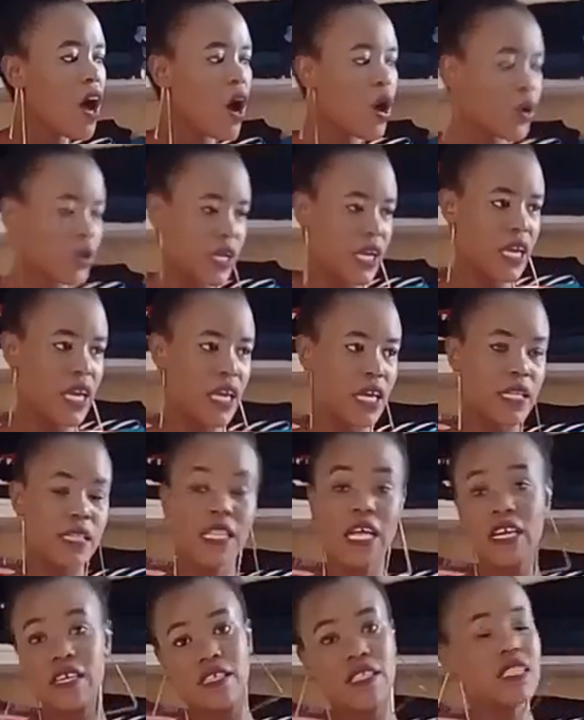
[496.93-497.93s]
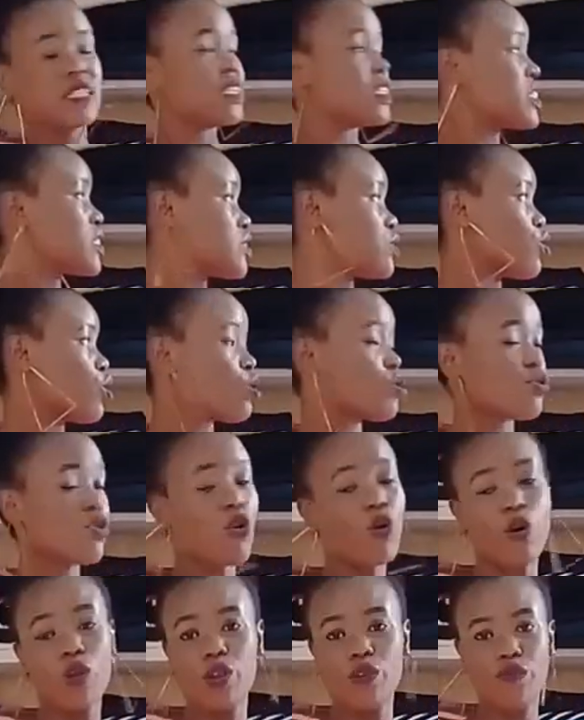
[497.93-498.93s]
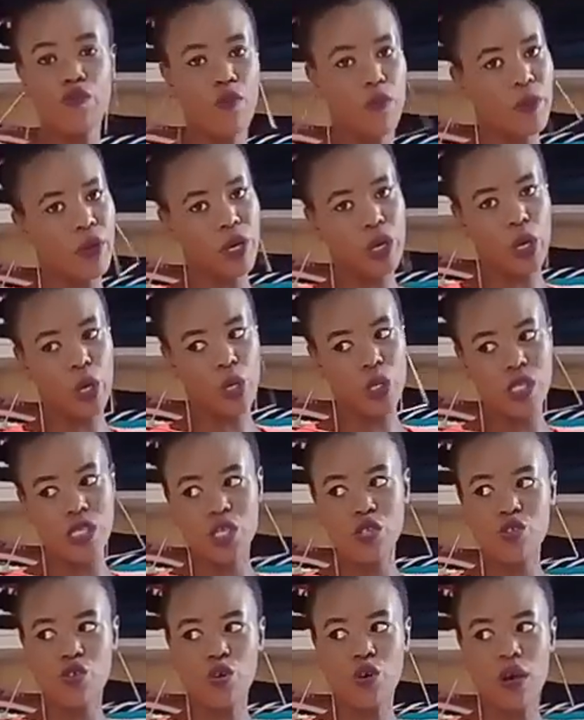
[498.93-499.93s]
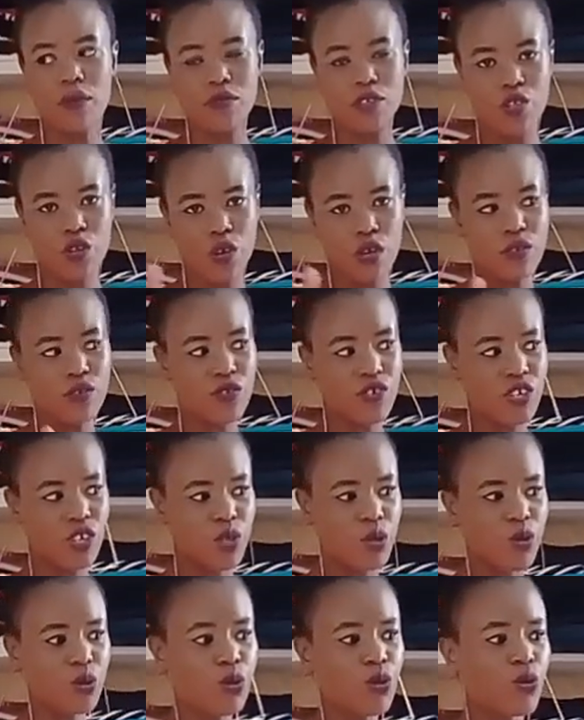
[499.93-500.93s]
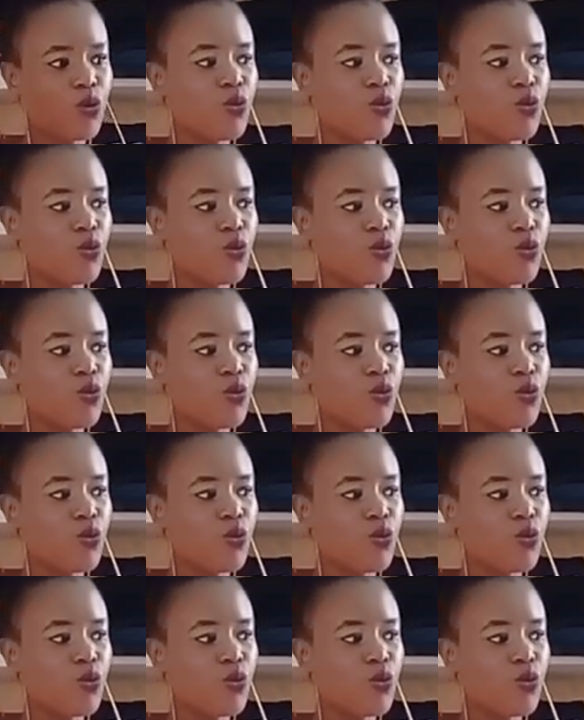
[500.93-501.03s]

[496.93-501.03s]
Okay, this is not all for my closet, so I'm just going to take you